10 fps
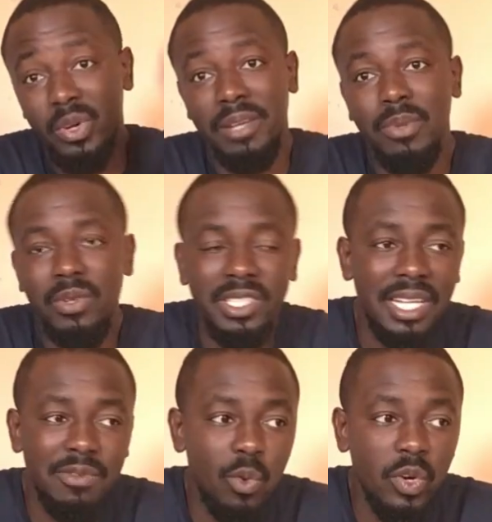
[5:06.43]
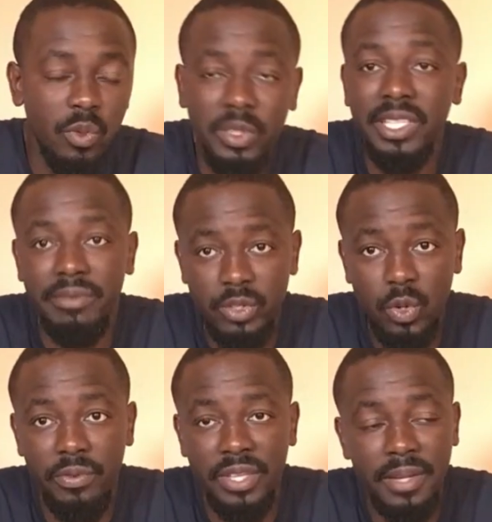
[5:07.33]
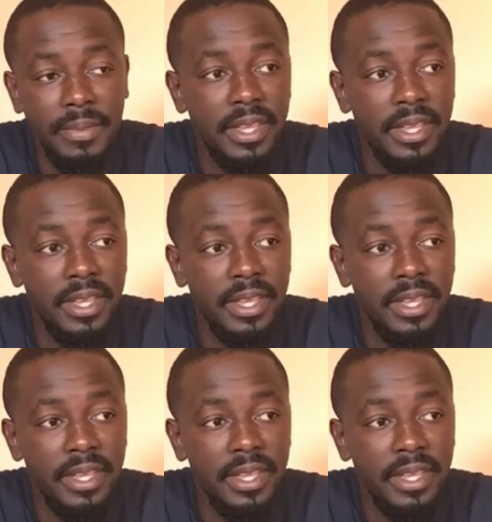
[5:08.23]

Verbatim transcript: boring because I've won almost every trophy.